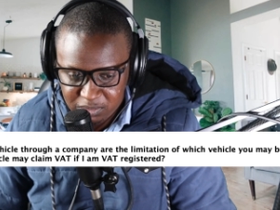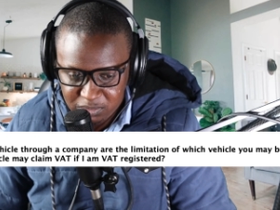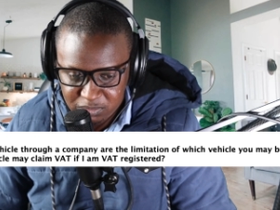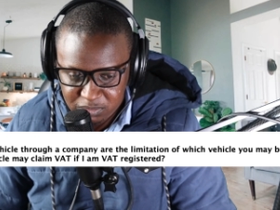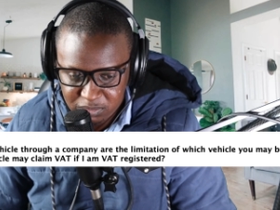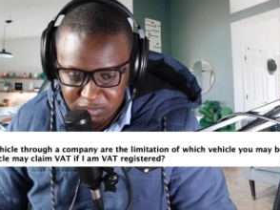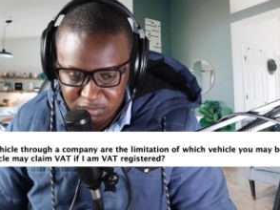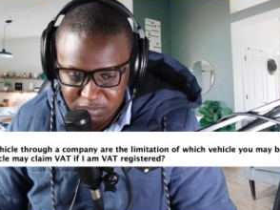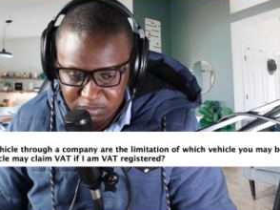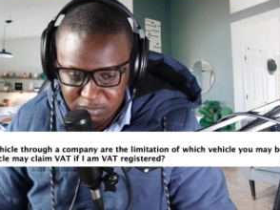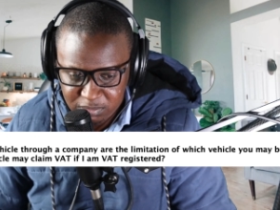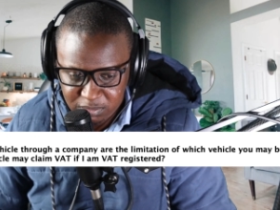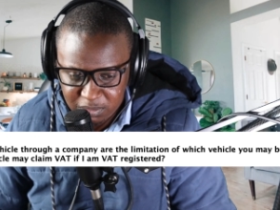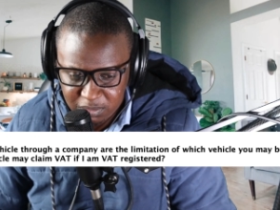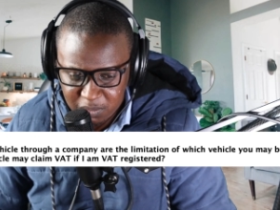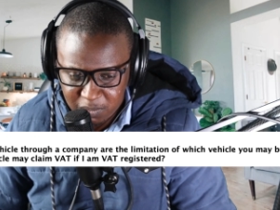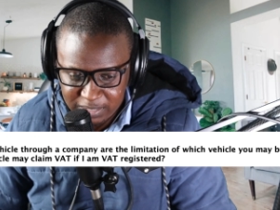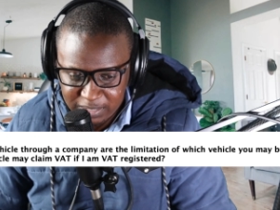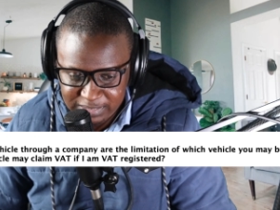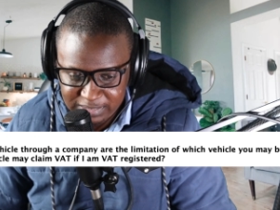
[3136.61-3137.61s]
2.
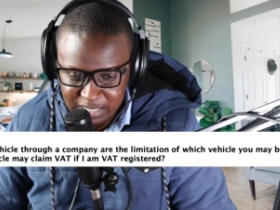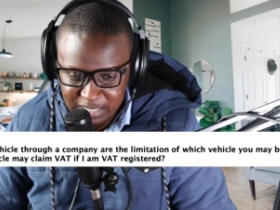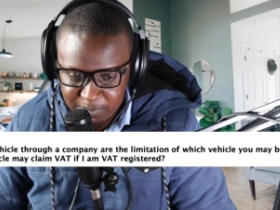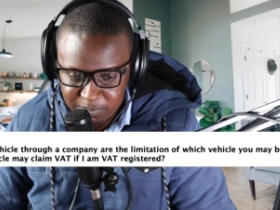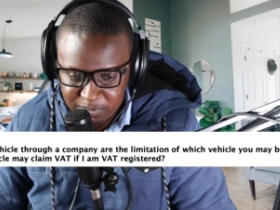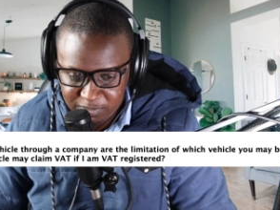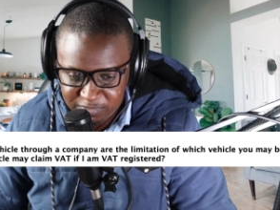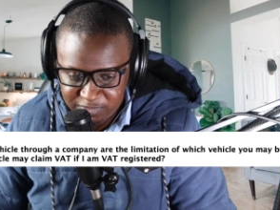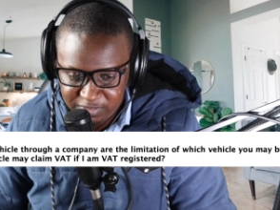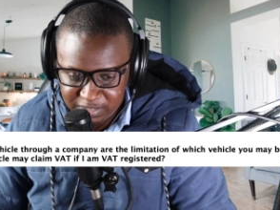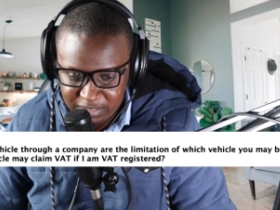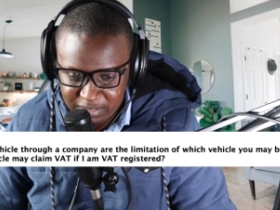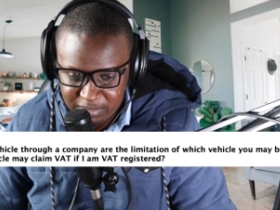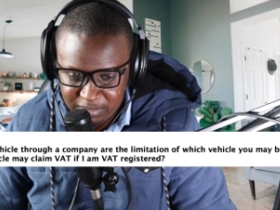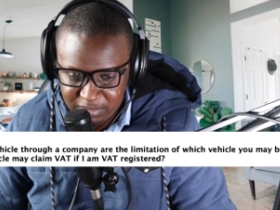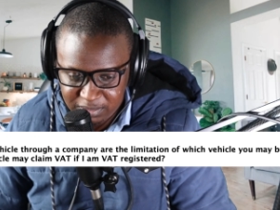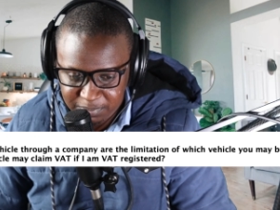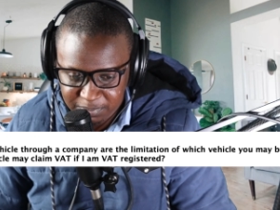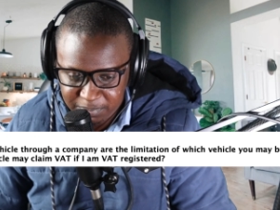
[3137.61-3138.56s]
What type of vehicle